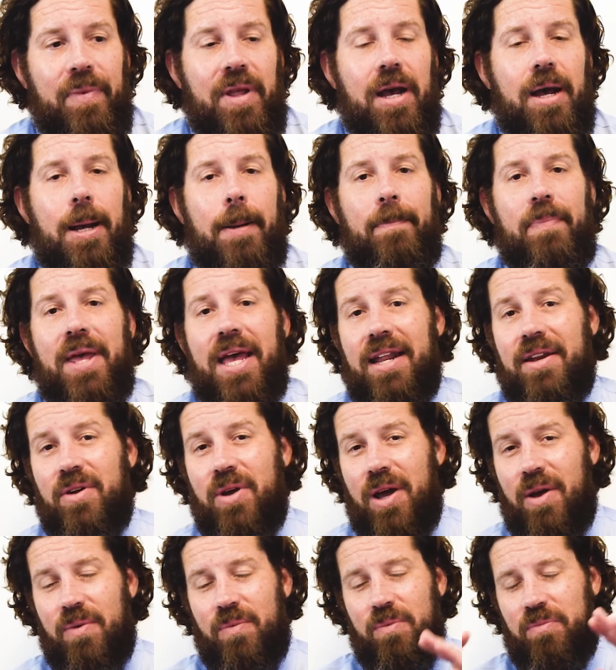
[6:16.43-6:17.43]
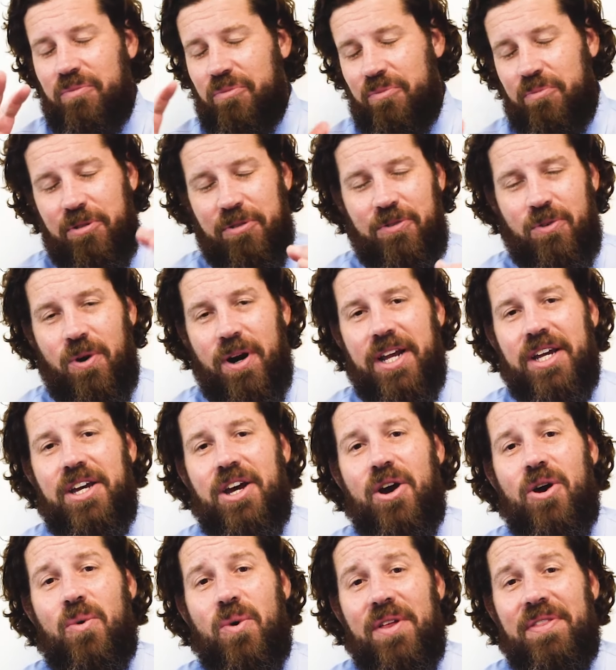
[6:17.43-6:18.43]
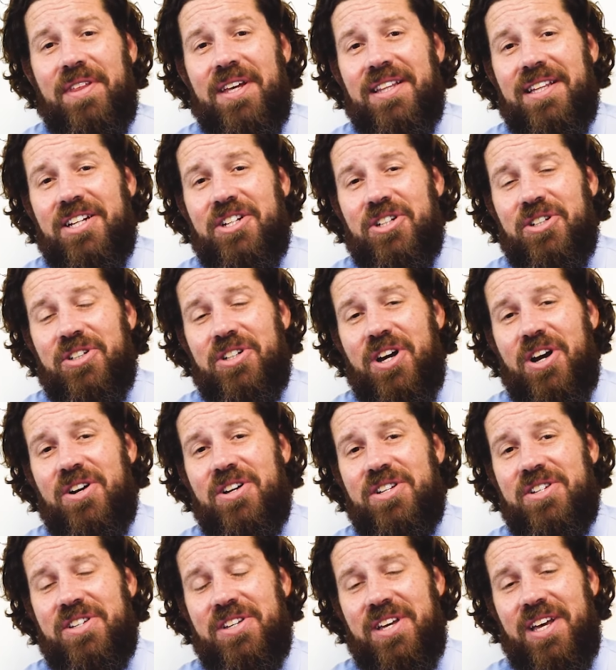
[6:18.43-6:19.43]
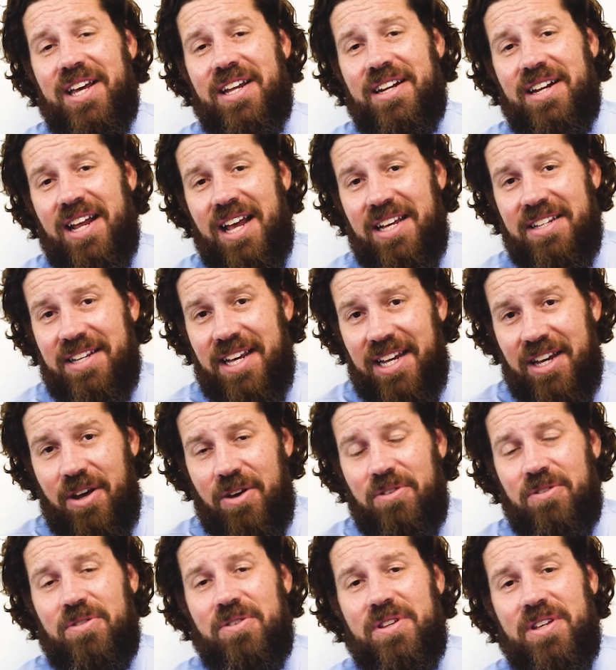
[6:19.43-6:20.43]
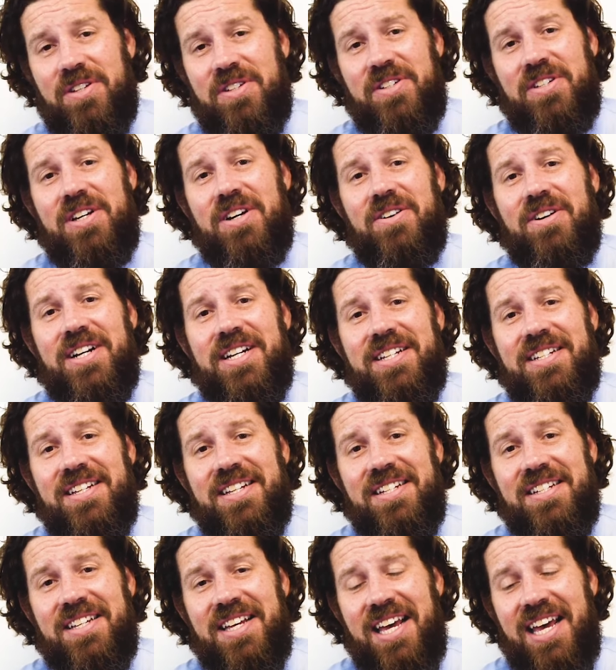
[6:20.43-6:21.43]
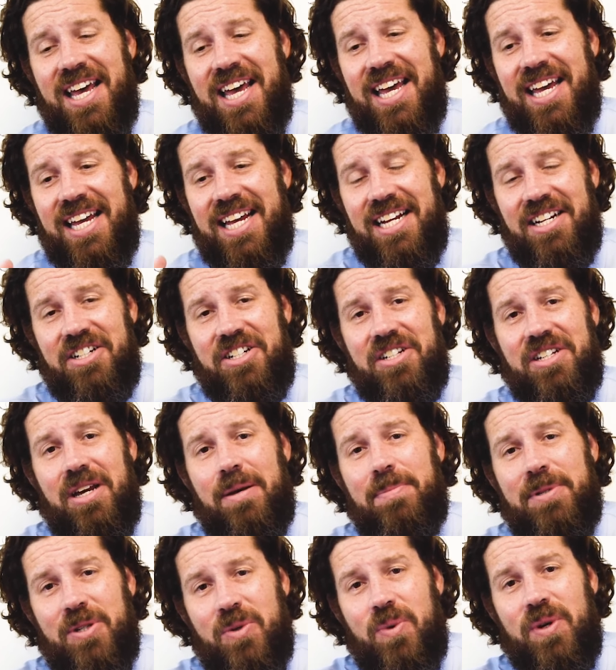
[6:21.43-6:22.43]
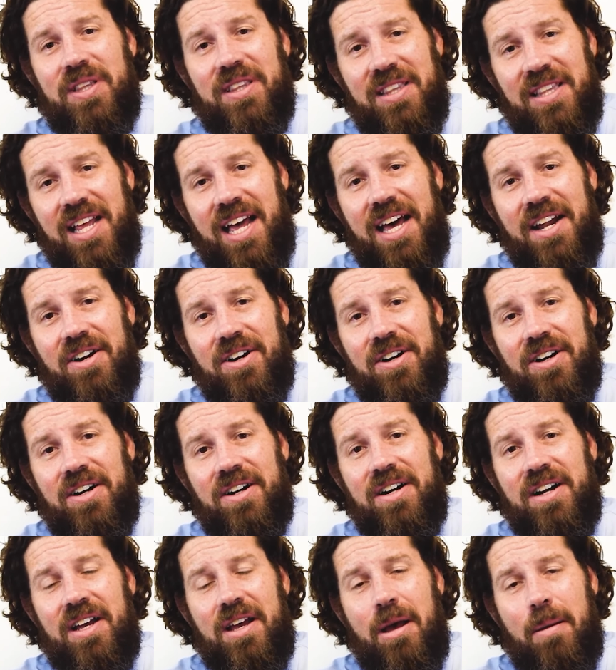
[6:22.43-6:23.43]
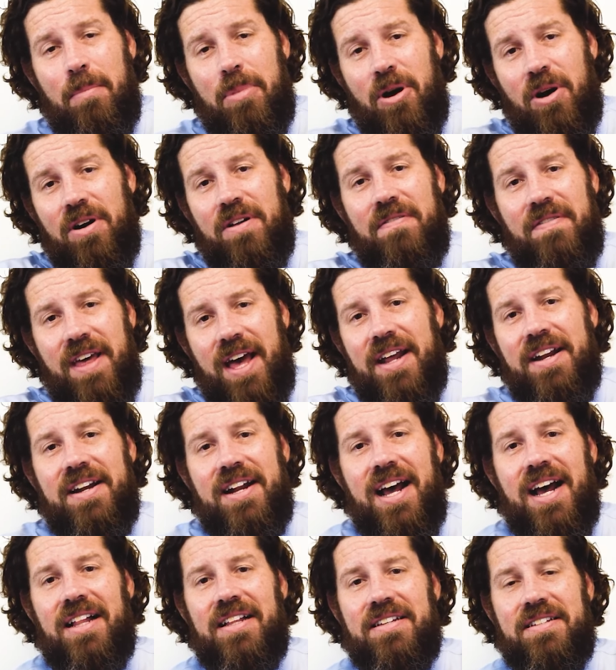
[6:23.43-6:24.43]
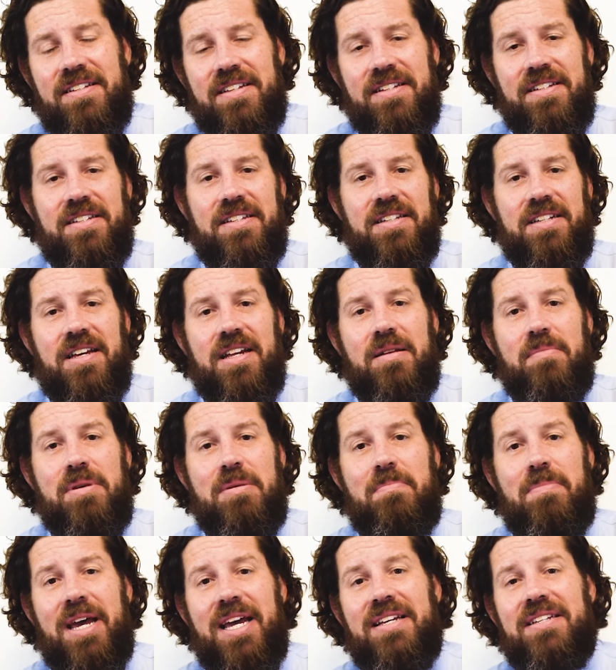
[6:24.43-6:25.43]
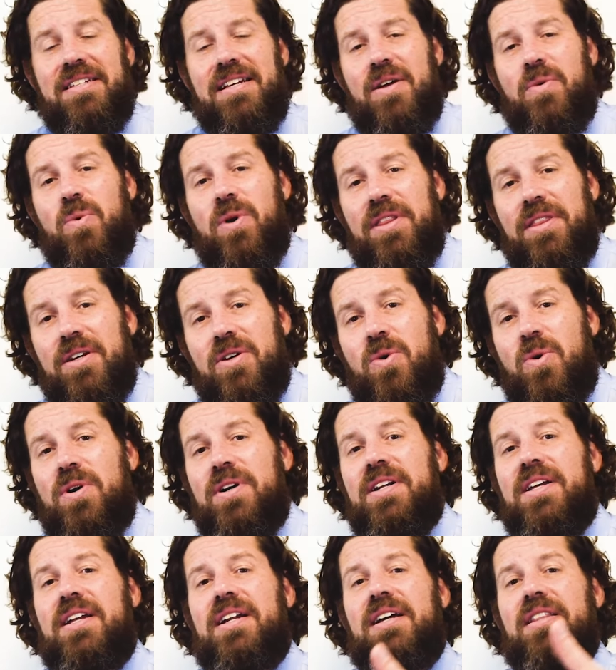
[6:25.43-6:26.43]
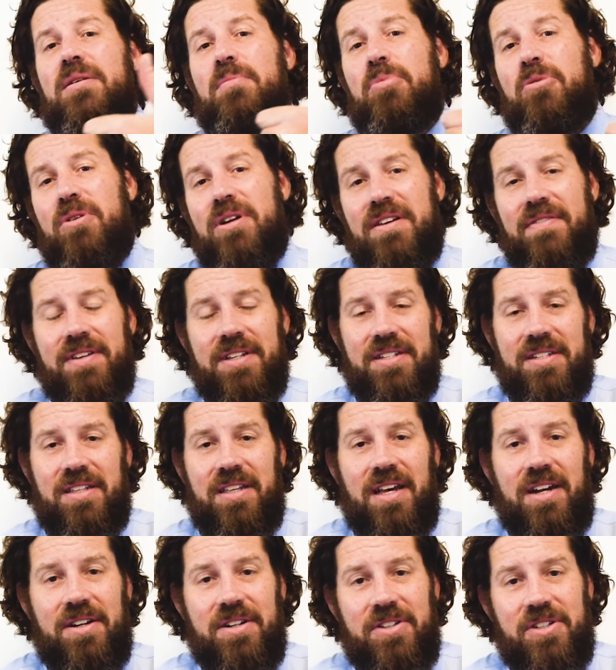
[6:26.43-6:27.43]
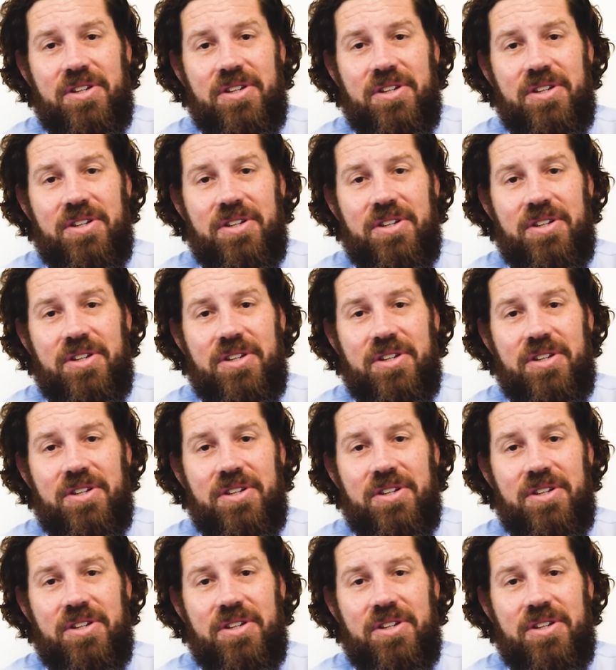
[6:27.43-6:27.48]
And before I go, one thing that you'll notice as I go through this series is each subsequent letter, part of that analysis is going to be based on what the court did on the previous letter.